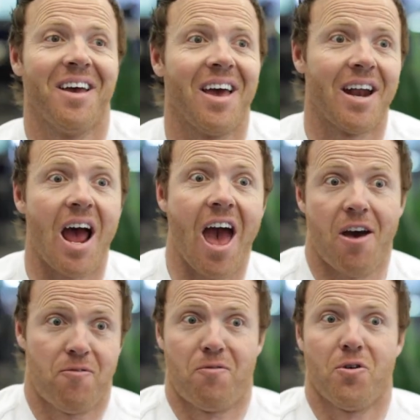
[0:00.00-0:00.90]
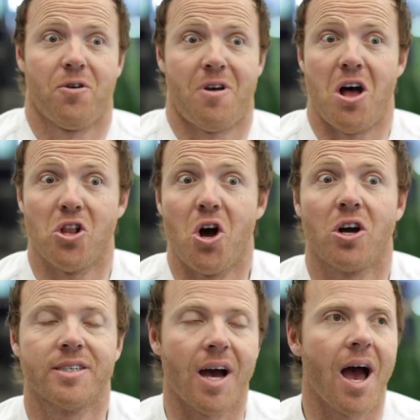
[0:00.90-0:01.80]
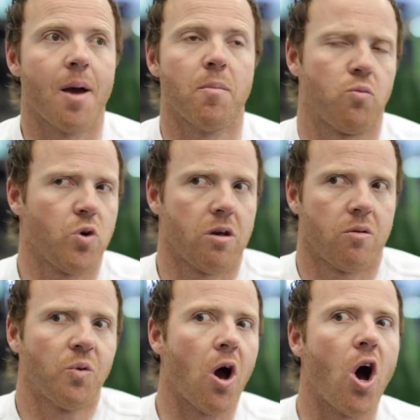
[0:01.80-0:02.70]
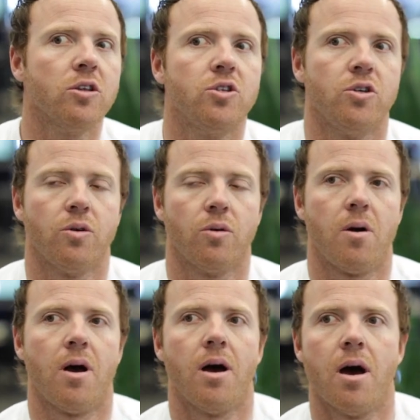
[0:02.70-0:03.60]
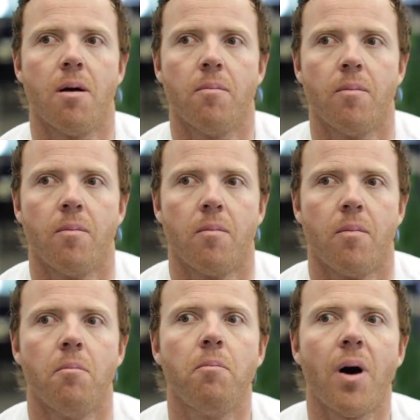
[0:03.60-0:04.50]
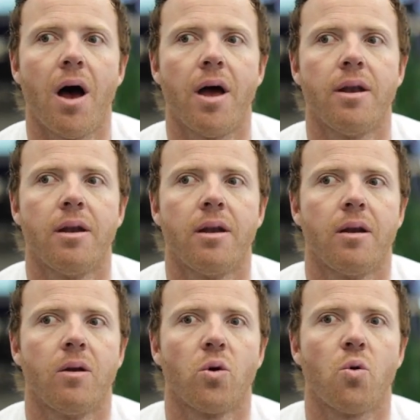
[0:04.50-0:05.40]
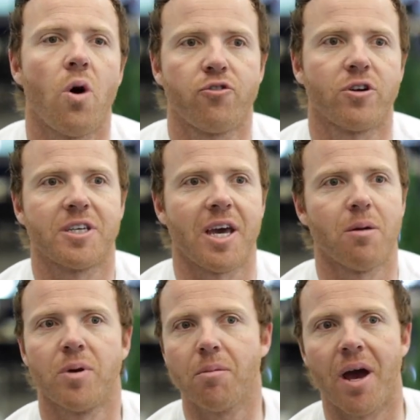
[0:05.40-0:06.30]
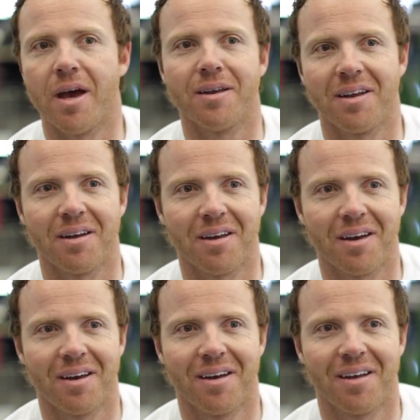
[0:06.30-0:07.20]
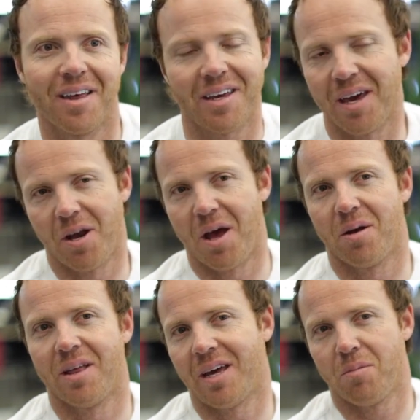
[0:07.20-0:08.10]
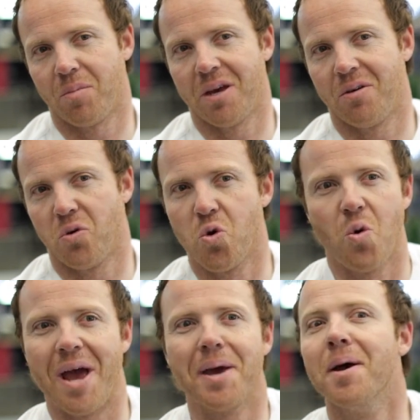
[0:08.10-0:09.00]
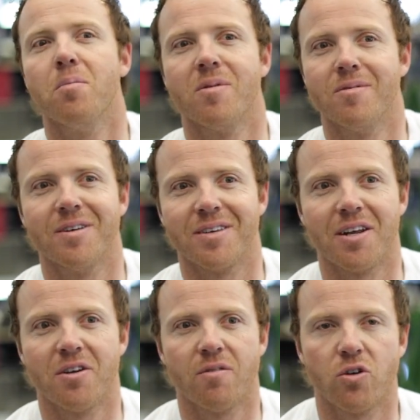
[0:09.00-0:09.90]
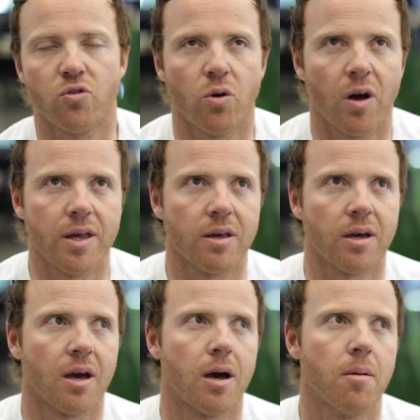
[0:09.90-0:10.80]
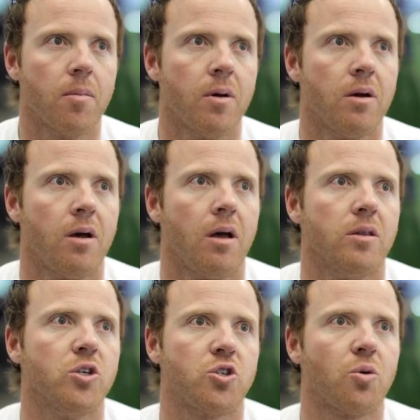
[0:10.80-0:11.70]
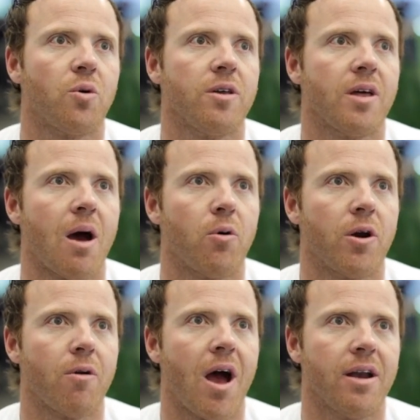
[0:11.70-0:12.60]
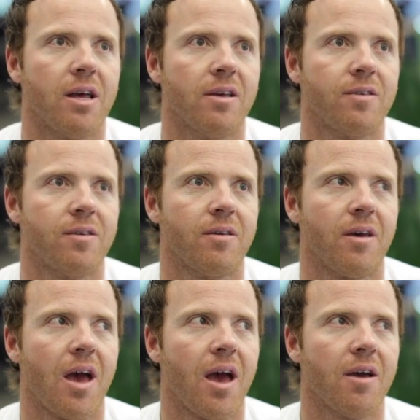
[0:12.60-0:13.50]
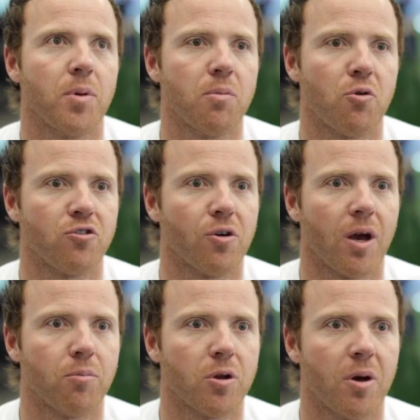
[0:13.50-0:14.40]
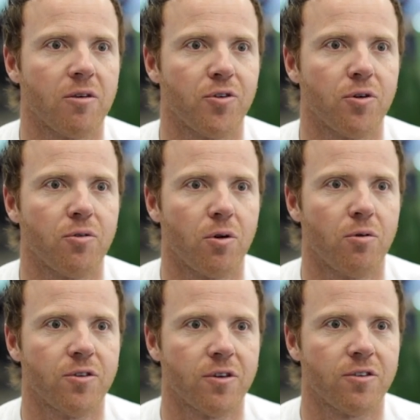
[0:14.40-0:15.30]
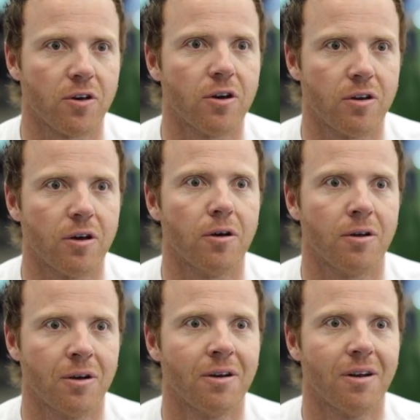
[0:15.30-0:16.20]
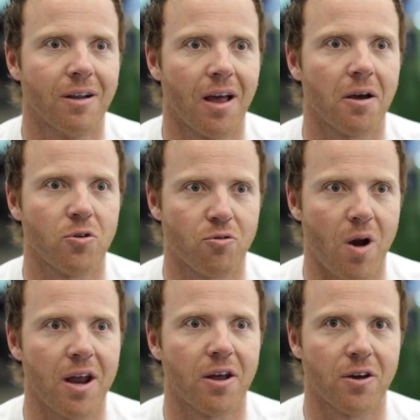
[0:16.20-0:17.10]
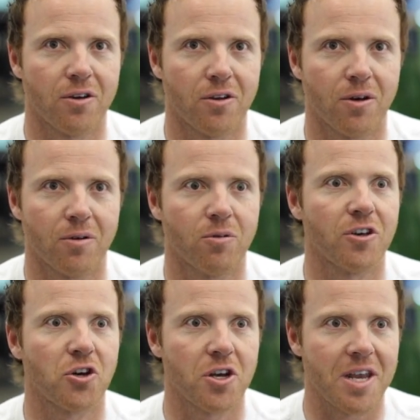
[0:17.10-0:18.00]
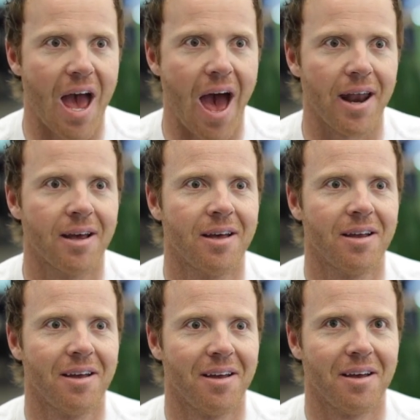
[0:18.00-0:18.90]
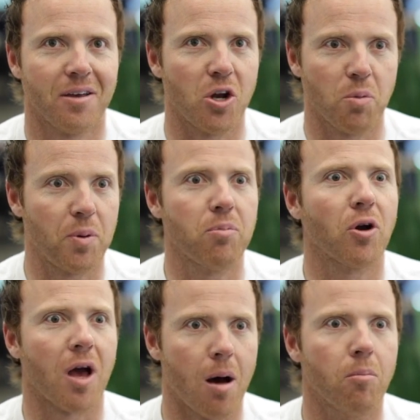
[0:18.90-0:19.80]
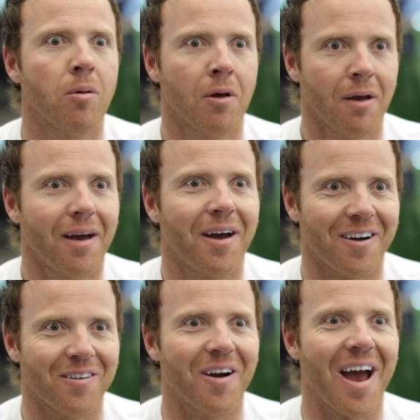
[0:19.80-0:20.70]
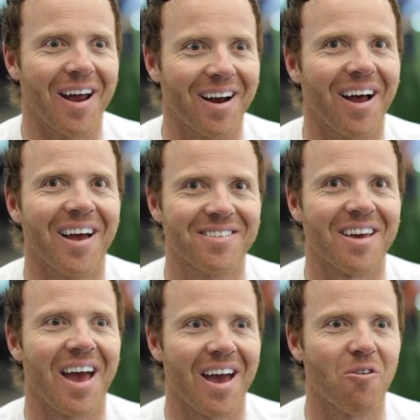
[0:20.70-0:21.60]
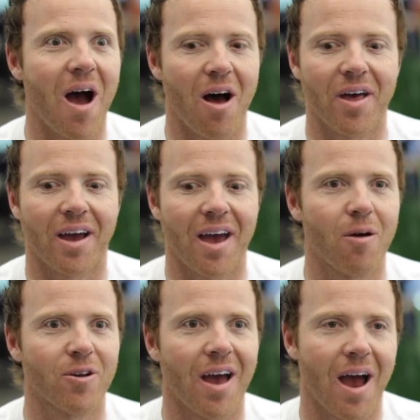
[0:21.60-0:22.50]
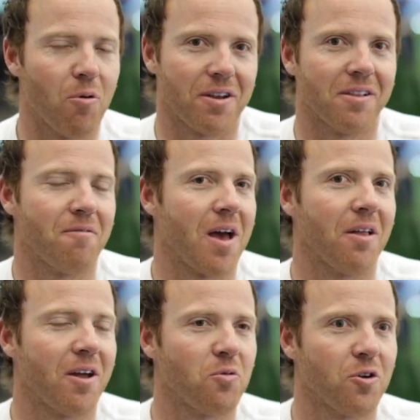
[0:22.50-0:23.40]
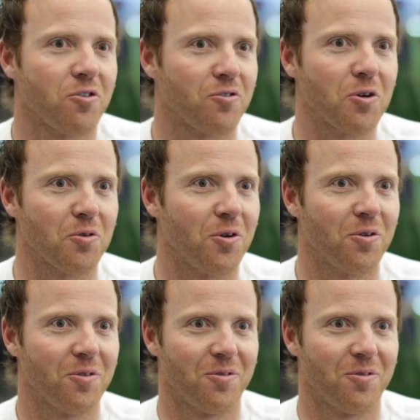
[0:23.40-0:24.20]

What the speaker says: and I have for a long time, and we all do. But Qualtrics can't be my identity. That can't be who I am as an individual. I think the story that I want to write is, hey, if people were showing up to my funeral, was this a good dude? Like, was Ryan a good dude? Was he a good dad? Would people come, right? And say, hey, wow, that guy was like, I went to Lavelle Edwards' funeral,